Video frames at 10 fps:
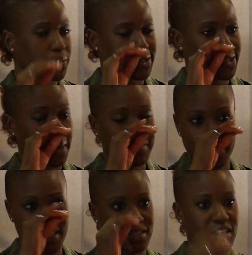
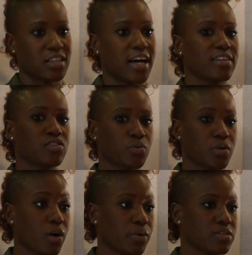workshops and things like that and so
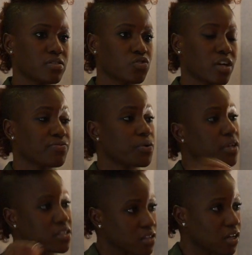we always try to
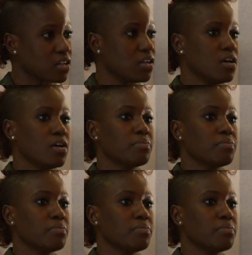focus on